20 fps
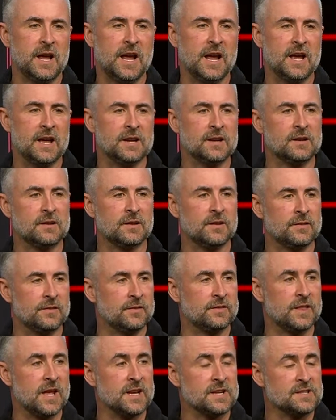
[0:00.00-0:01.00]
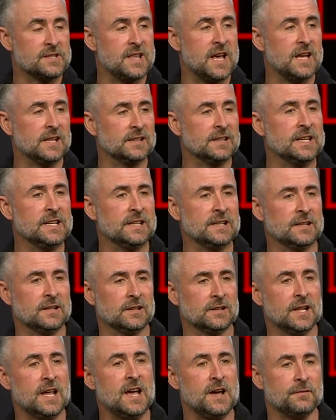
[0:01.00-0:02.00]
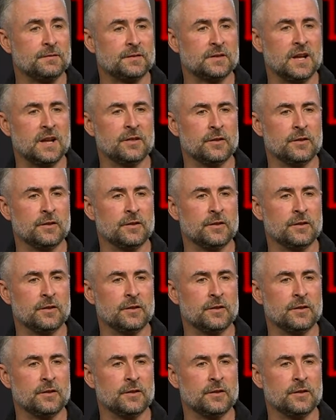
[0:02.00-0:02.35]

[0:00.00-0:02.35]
and things that lean left.